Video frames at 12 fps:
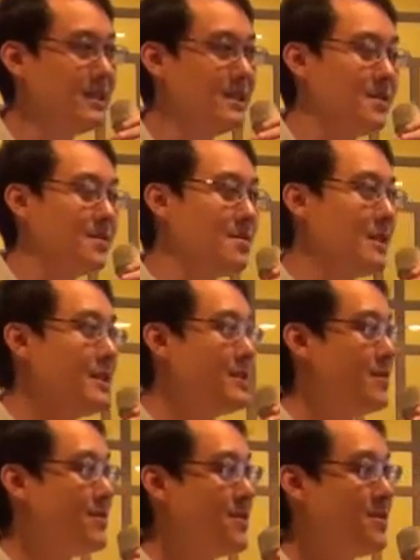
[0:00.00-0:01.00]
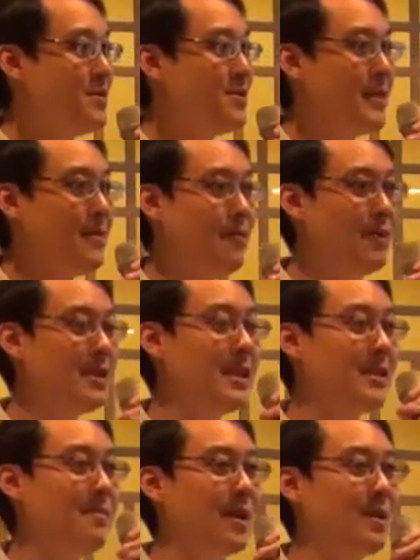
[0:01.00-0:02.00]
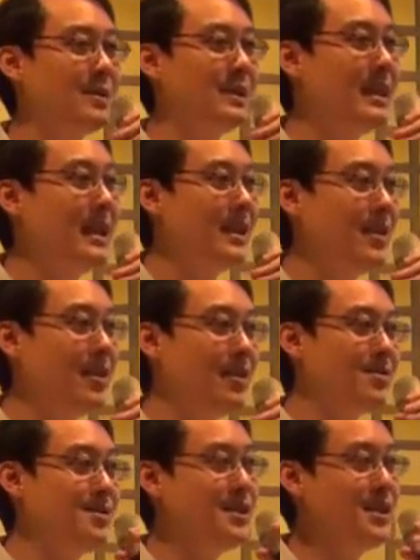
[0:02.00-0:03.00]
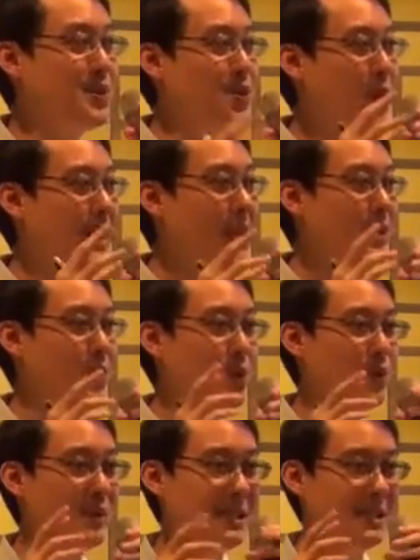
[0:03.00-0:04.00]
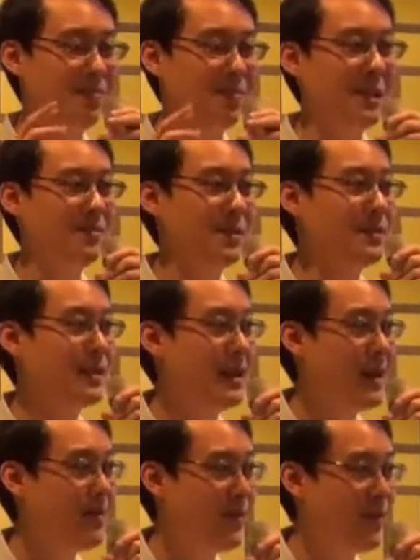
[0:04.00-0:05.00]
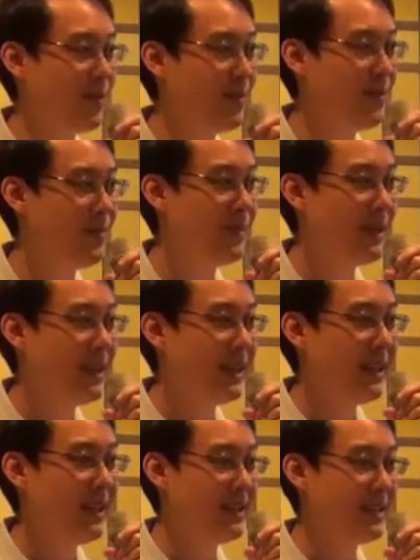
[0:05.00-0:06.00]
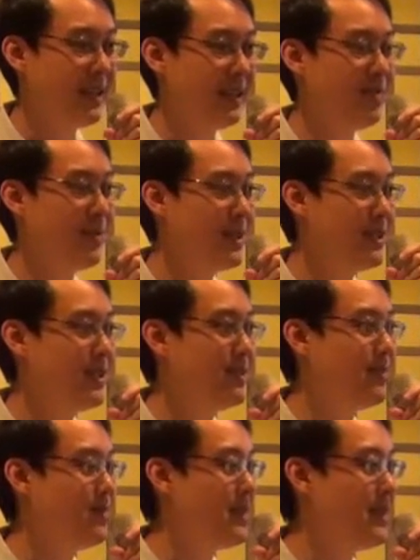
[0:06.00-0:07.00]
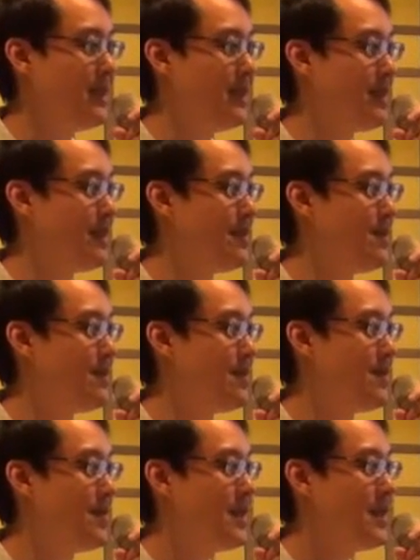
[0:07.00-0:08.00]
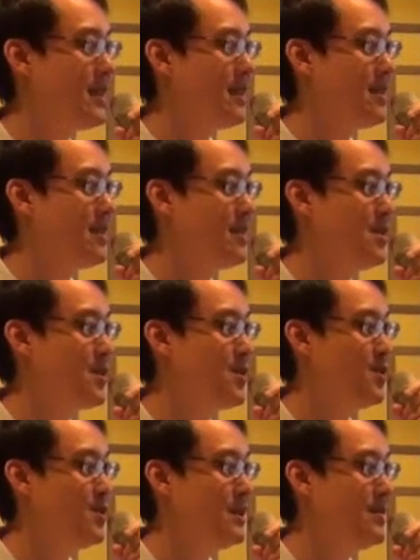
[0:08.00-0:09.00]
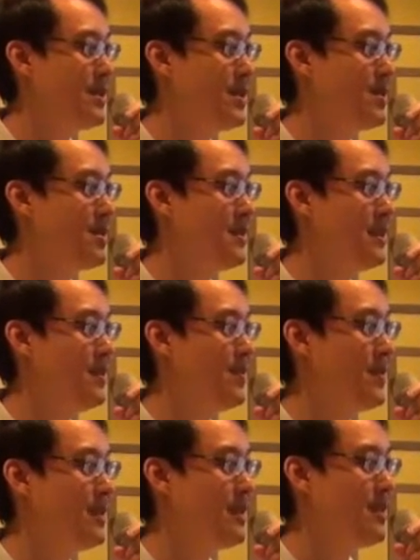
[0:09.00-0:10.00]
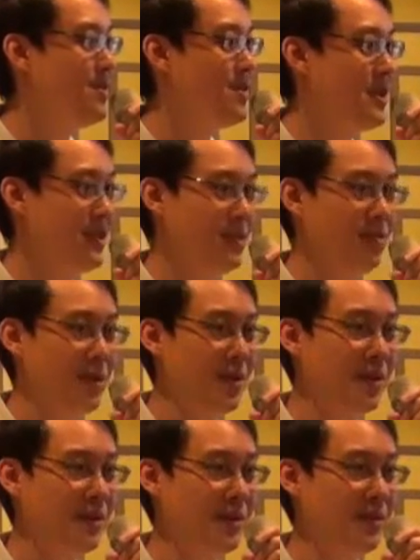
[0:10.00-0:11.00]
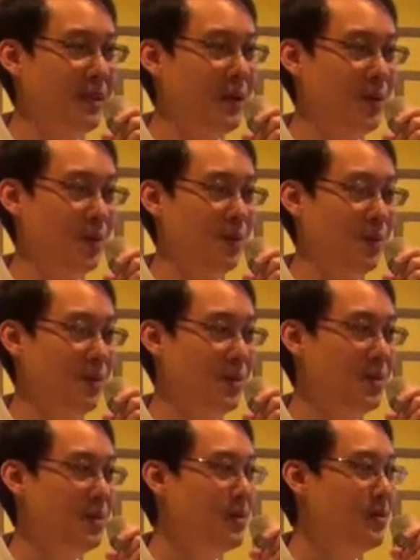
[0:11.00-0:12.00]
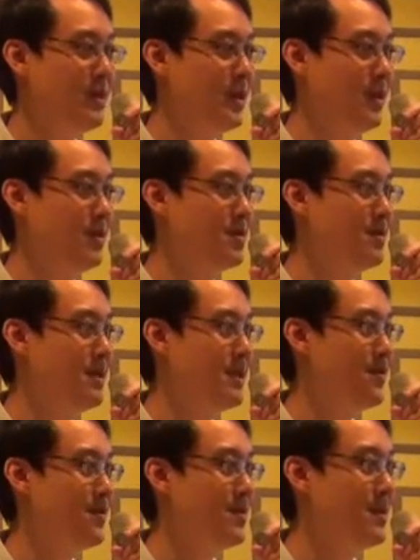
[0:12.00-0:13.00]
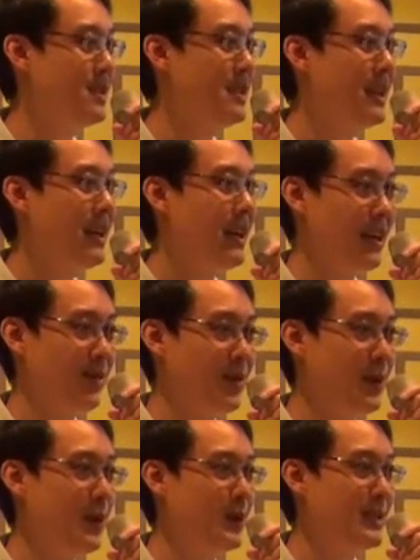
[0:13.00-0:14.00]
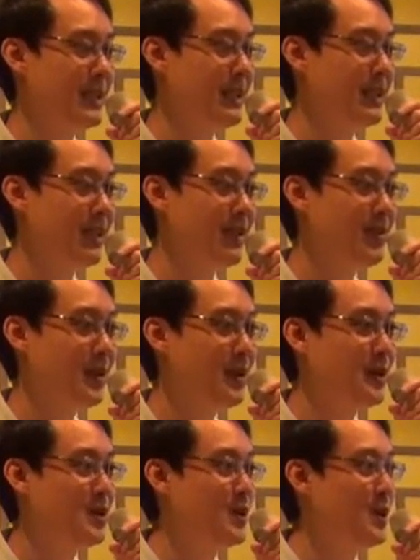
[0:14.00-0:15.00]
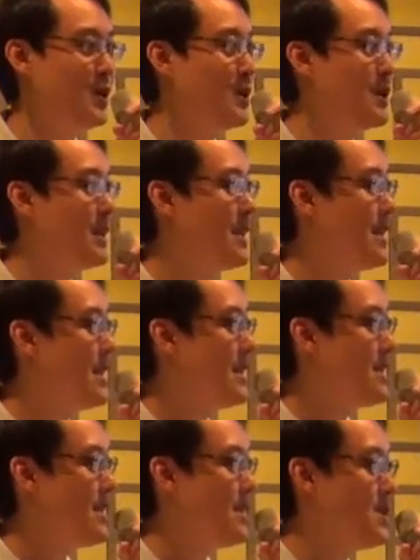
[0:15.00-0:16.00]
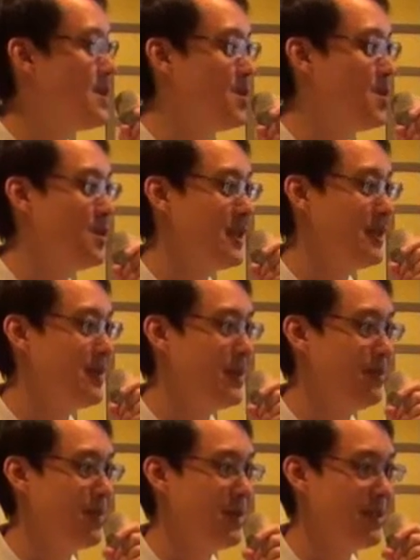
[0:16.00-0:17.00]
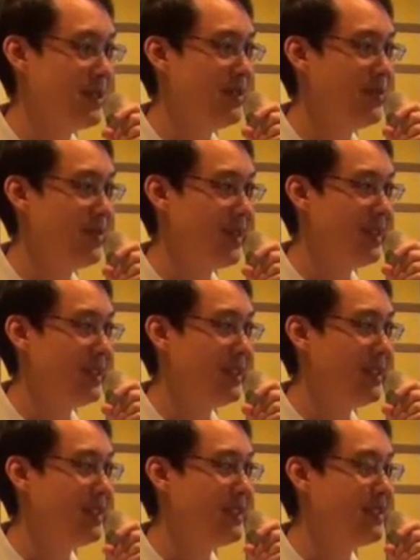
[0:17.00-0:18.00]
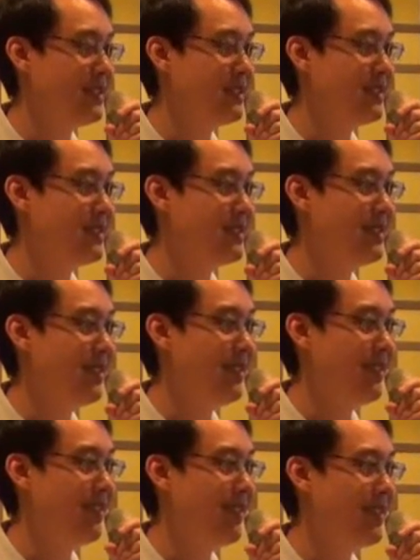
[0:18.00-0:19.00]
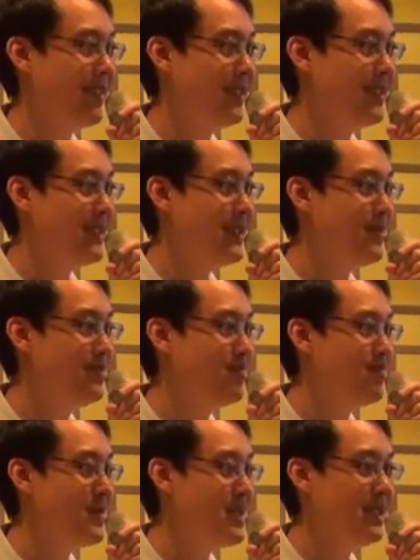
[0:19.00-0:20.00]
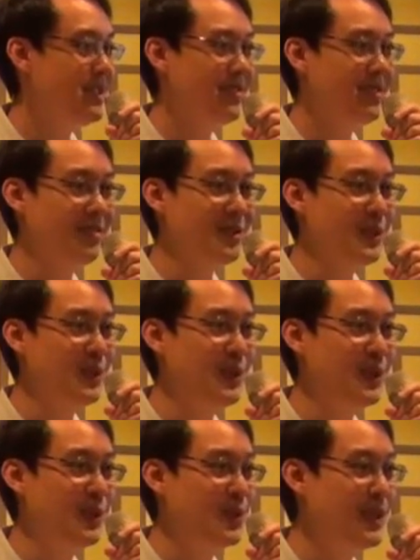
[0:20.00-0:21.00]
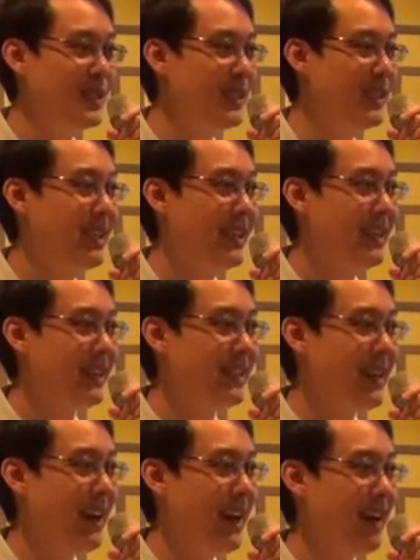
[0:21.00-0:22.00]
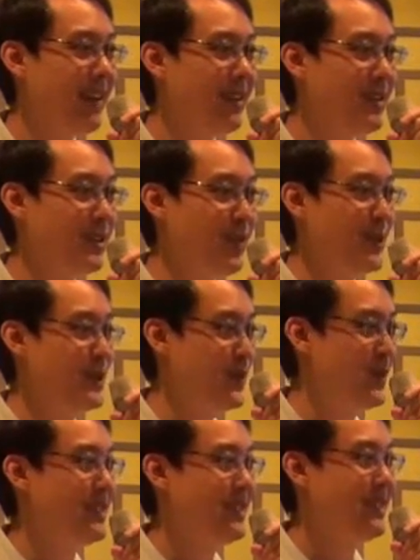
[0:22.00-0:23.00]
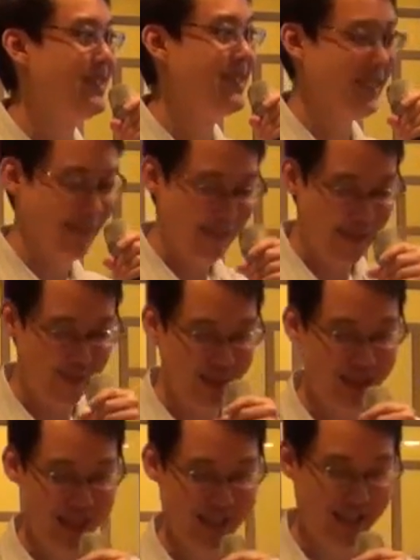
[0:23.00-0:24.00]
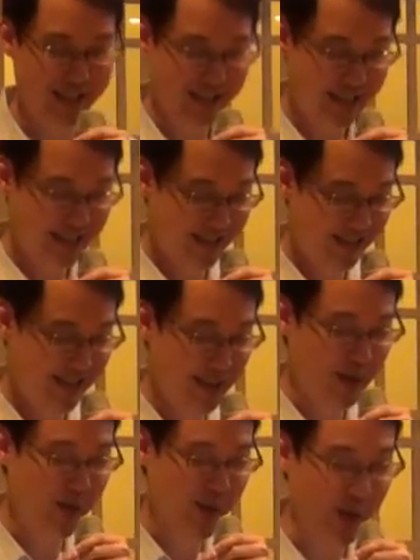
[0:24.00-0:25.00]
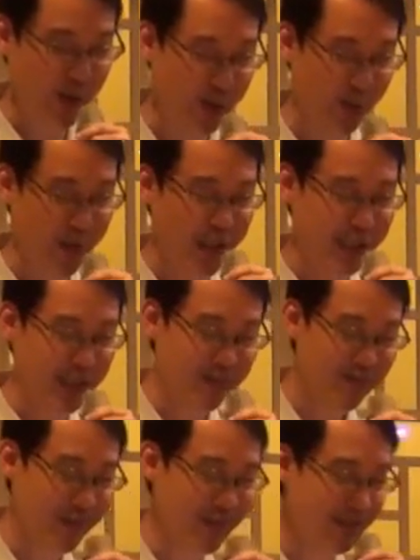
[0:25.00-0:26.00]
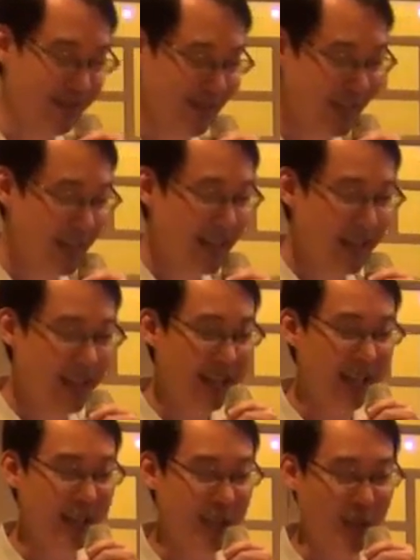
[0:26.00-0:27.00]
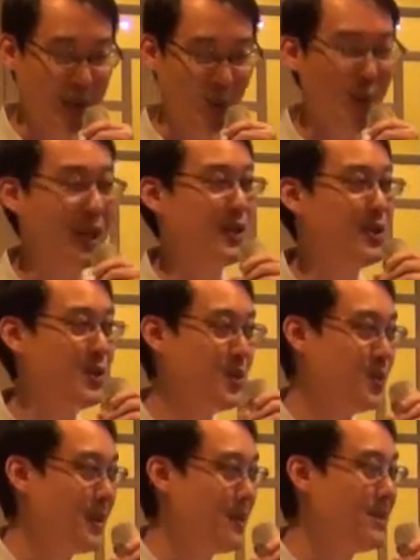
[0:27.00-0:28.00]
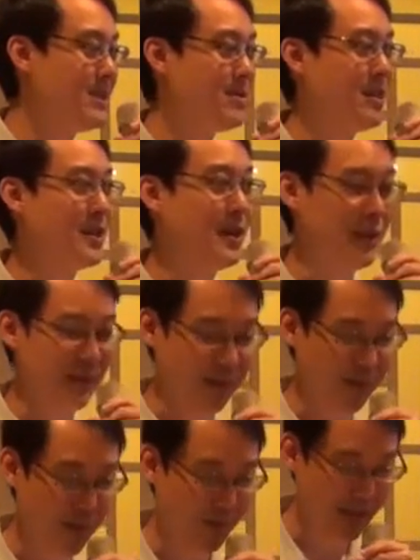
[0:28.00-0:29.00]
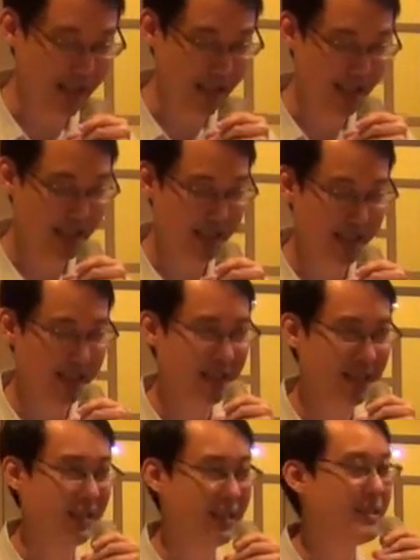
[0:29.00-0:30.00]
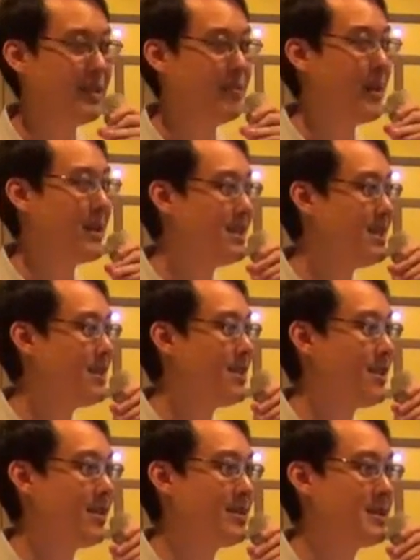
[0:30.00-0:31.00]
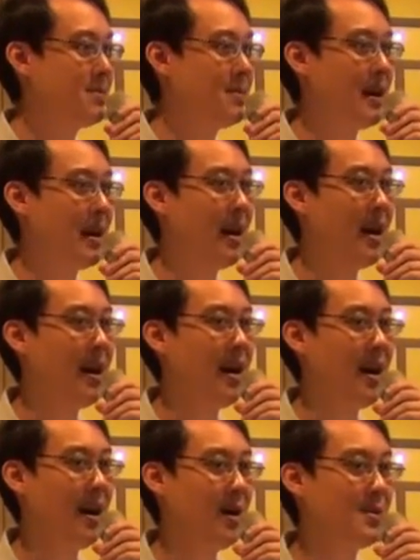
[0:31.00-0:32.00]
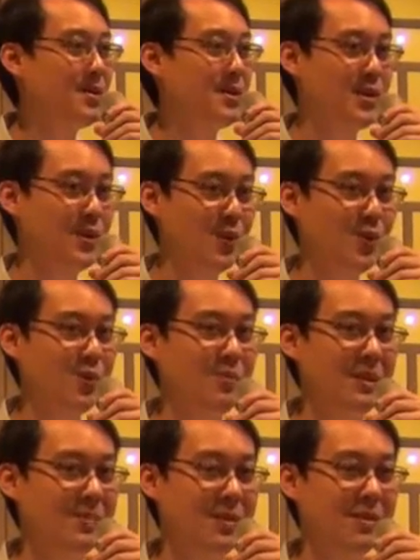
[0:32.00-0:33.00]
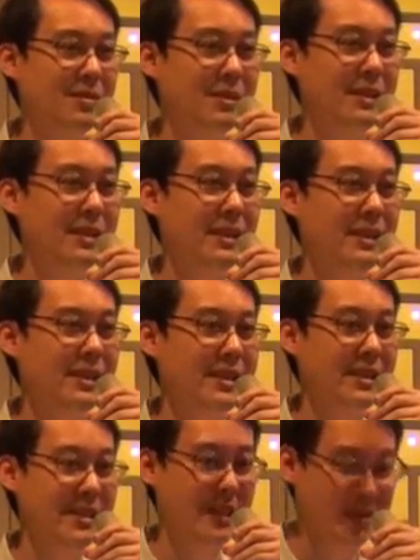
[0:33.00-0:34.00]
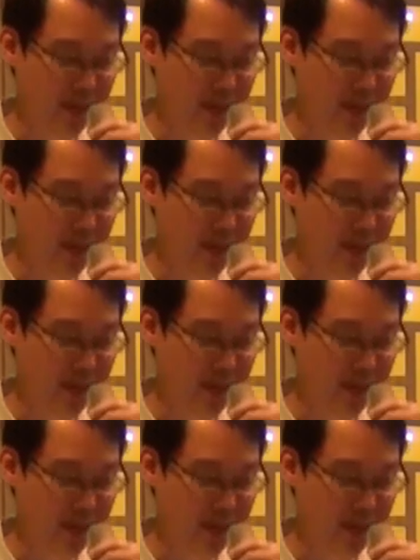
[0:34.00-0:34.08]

is the rise of Xiongnu. And what about the origins? Where do these people come from? As I've mentioned, the Xiongnu people did not leave any written records of their own, so all we know is from the Han records. And the Han records do not tend to put them in positive light, and there are some mythical origins which is very strange. So let me share with you. For example, in the Wei Shu, that means the record of Wei, there's a passage that talks about how the Xiongnu people came